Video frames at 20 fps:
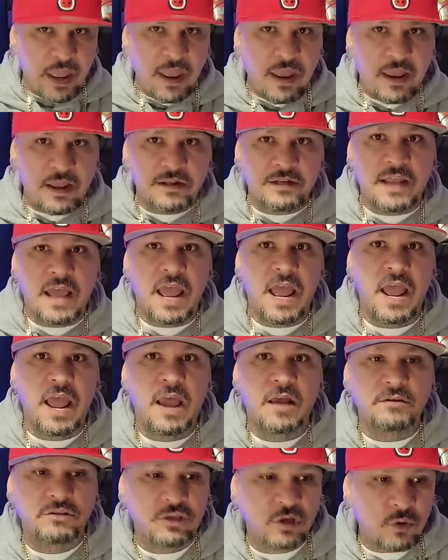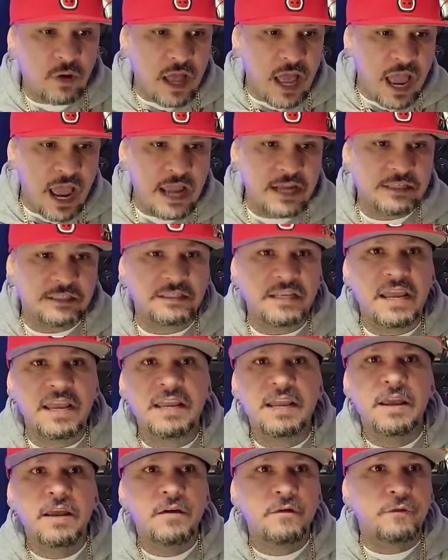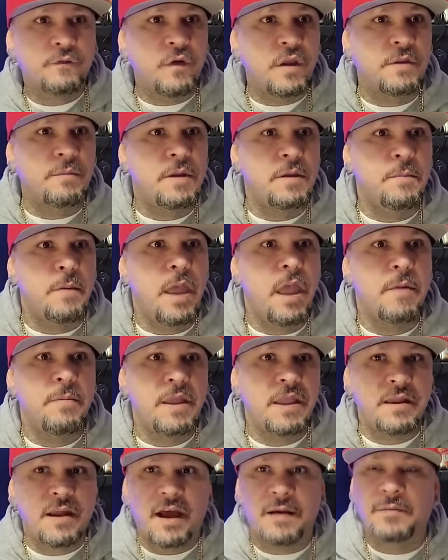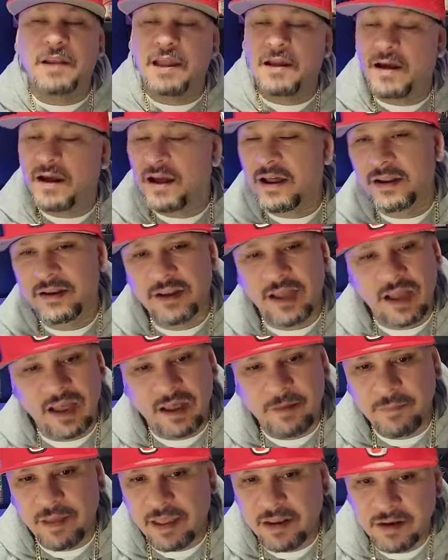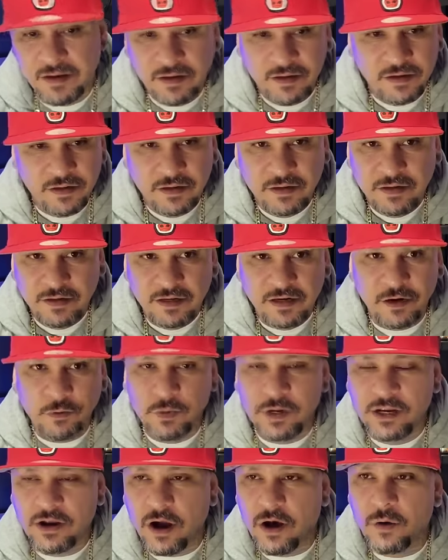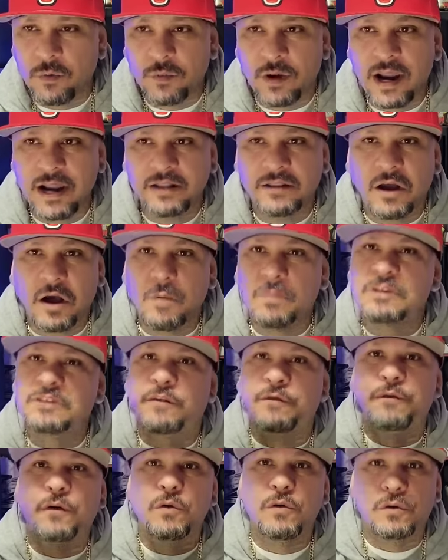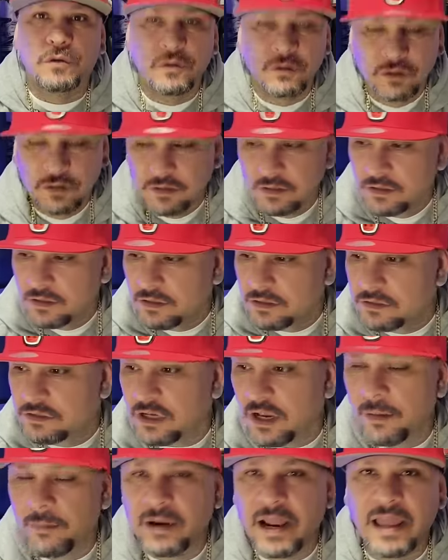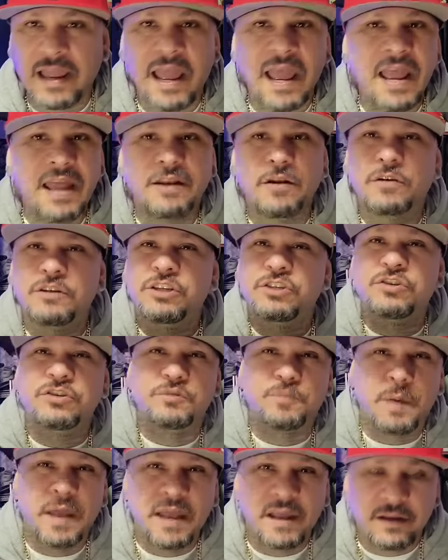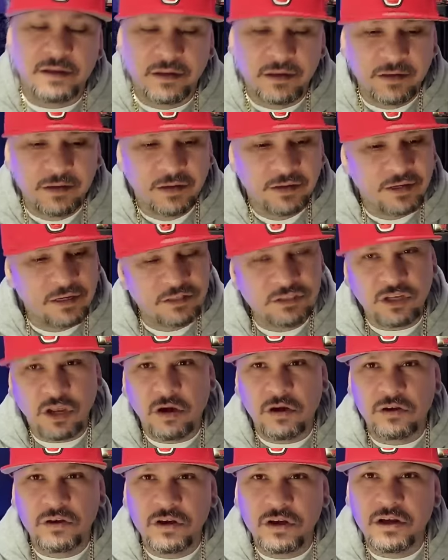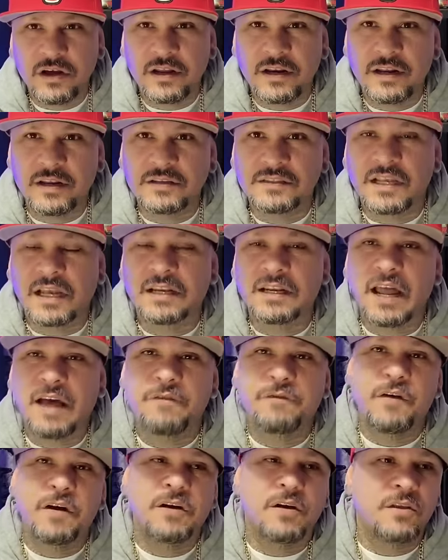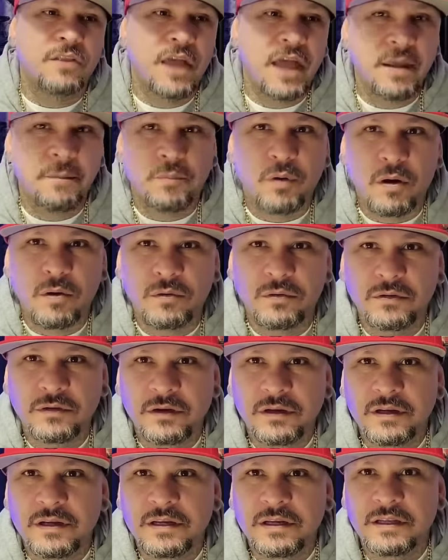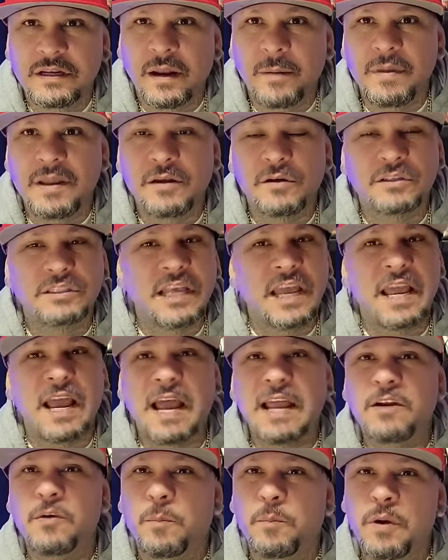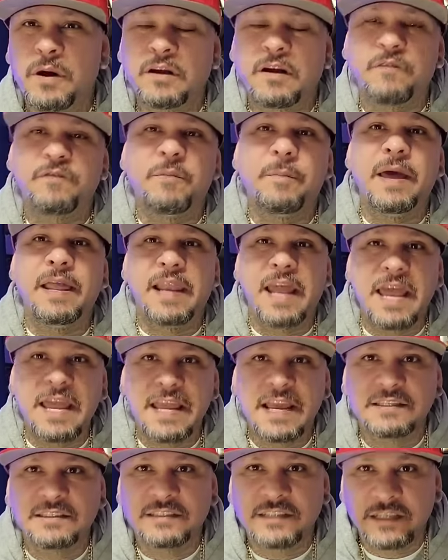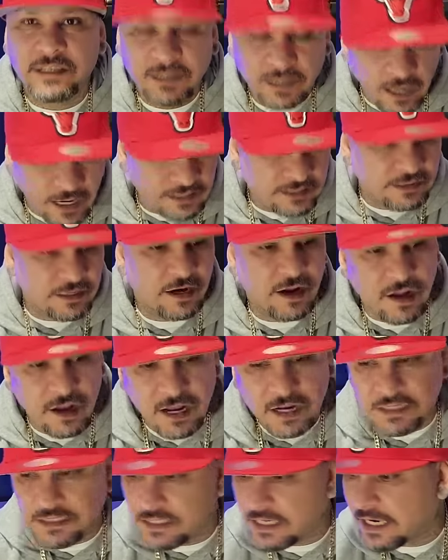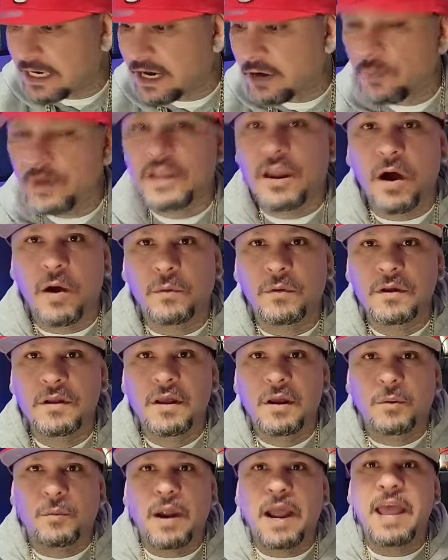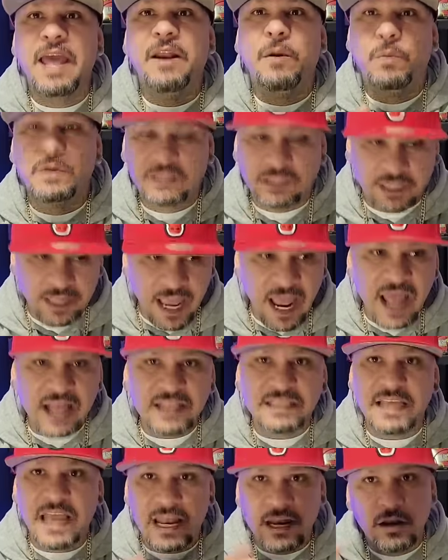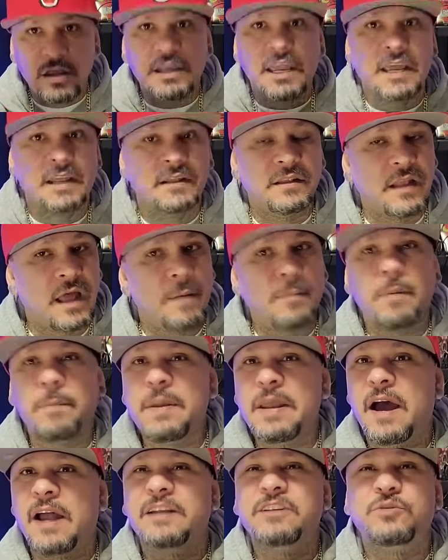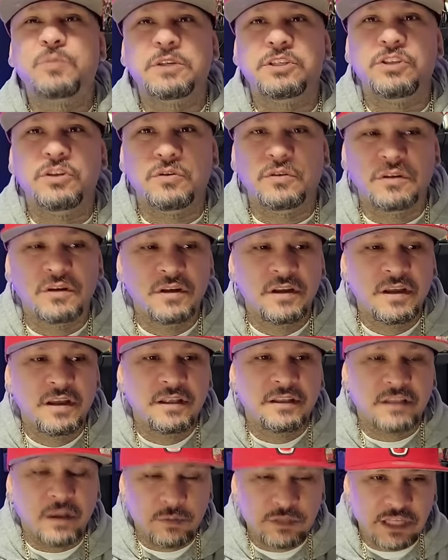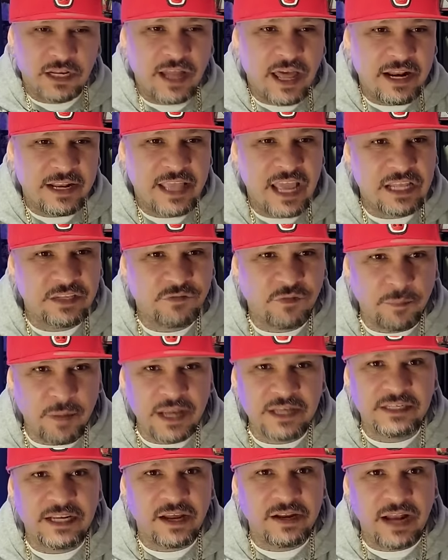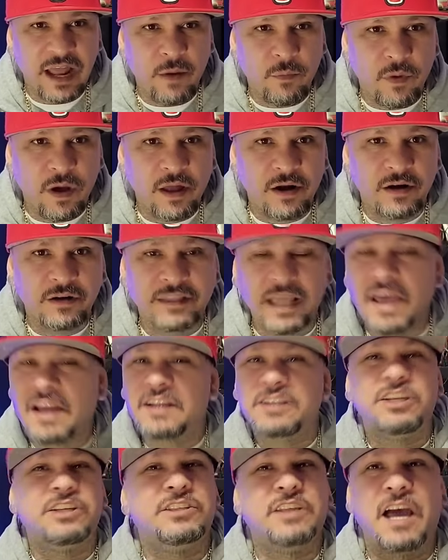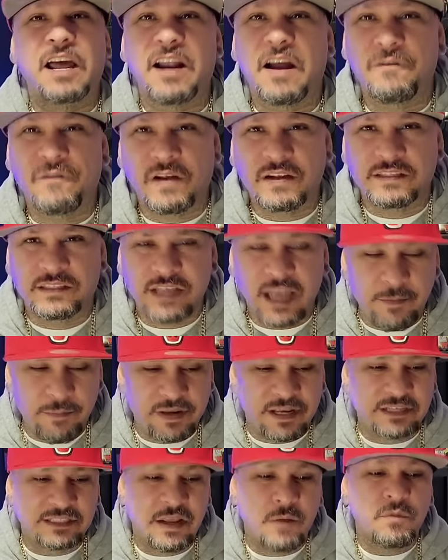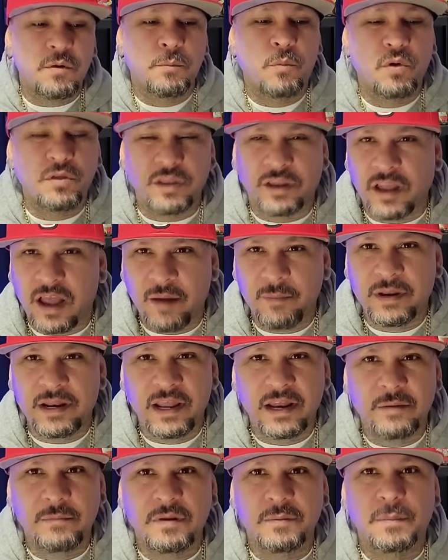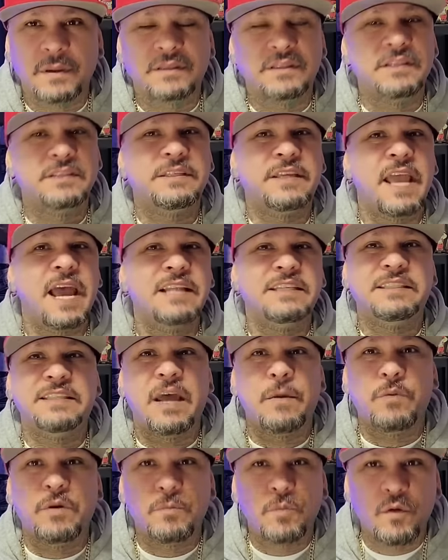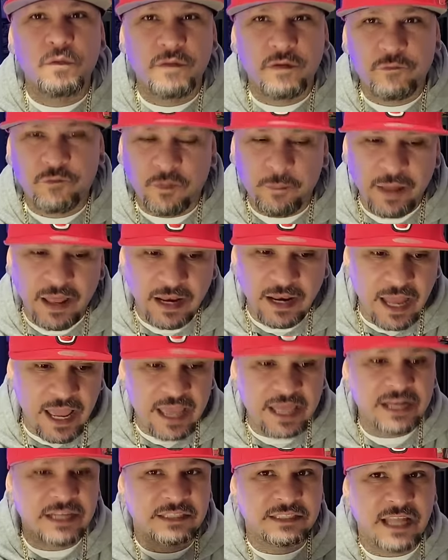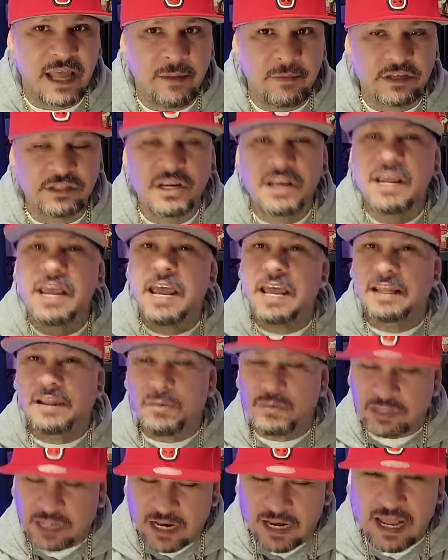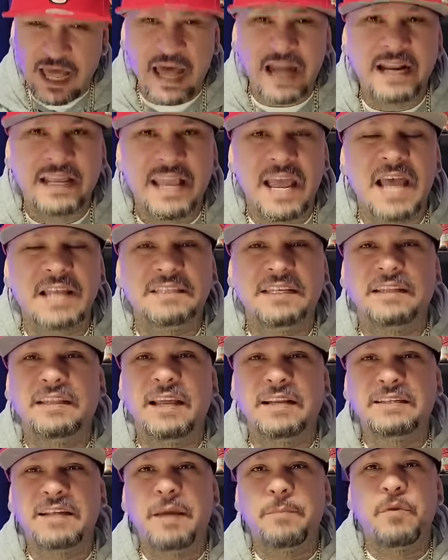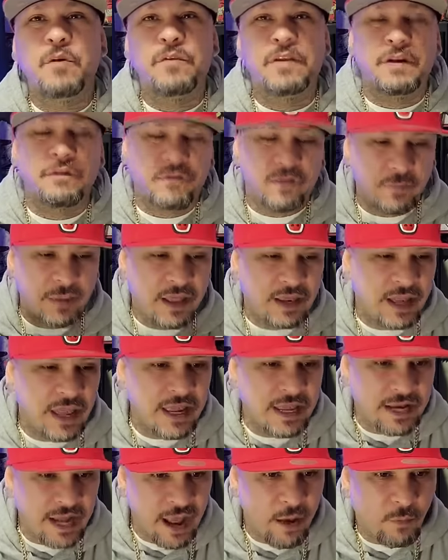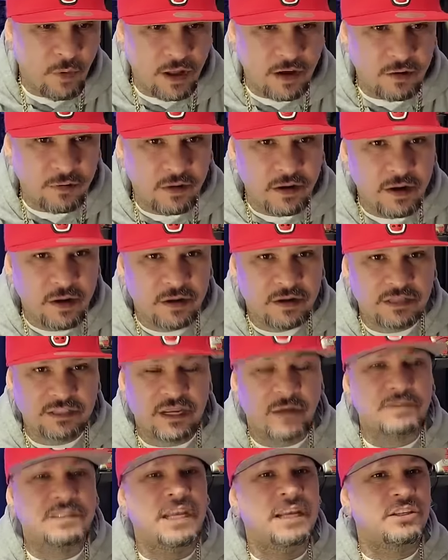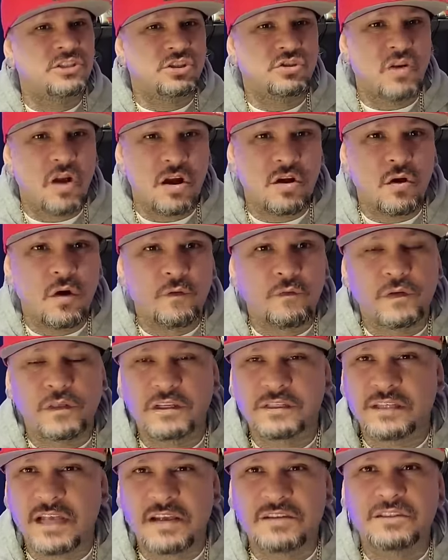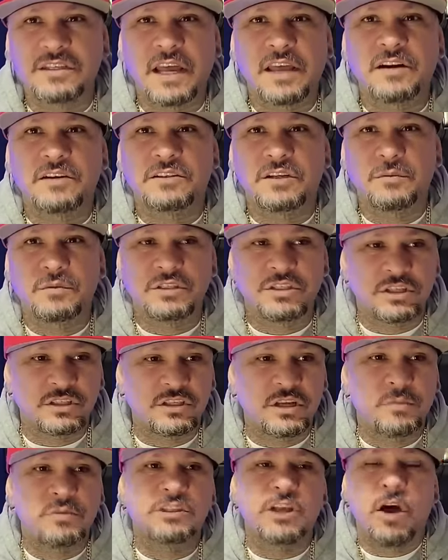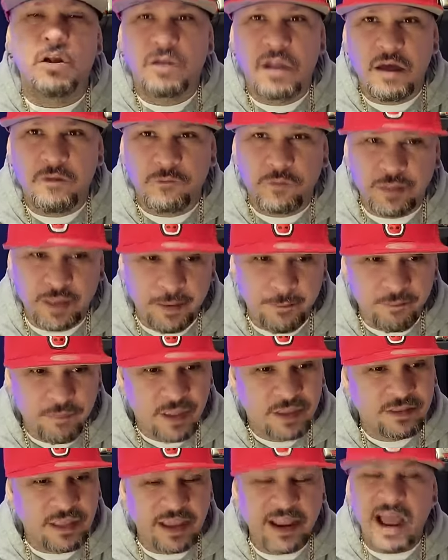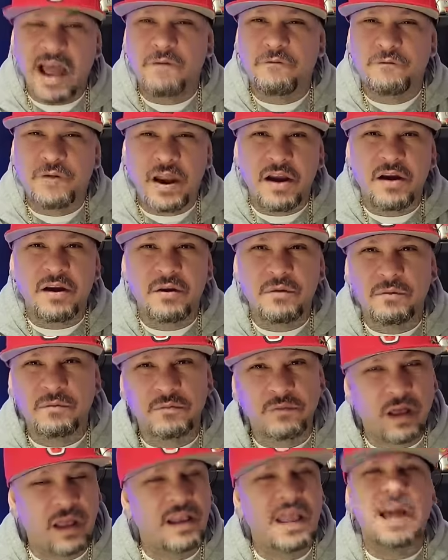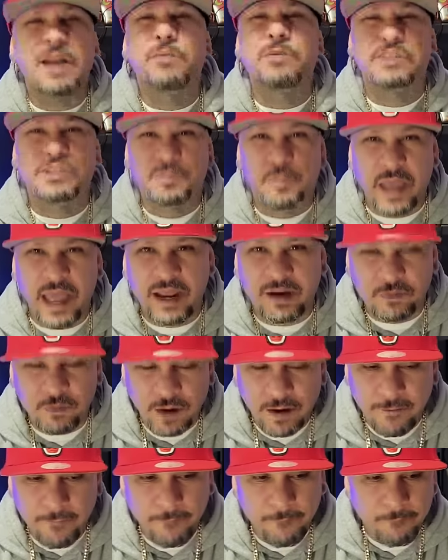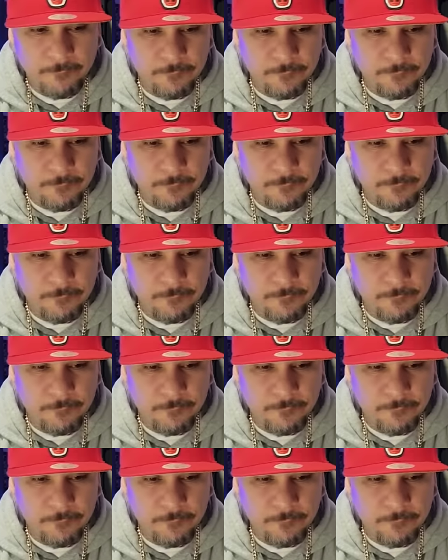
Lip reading: and down till I say, freak me, baby. I'm like, oh, nah, man. Here we go, right? The homeboy's a fool. So I'm like, hey, no disrespect. It's all good. And he's like, nah, fuck all that, bro. You know what I mean? He goes, hey, I ain't no punk. I'm from L.A. I said, oh, shit. Here we go. Right? And it was the cats. And look it. I'm going to be honest with you. There was a lot of cats from A-Town, Atwater. They had just got off on site because they were more the common enemy. But these cats that would move in from L.A. and establish. And there was a lot of cats at that time moving in from L.A. and Atwater. Because that was like a stronghold for the Southsiders. It was all love for them. They got a lot of respect. Right?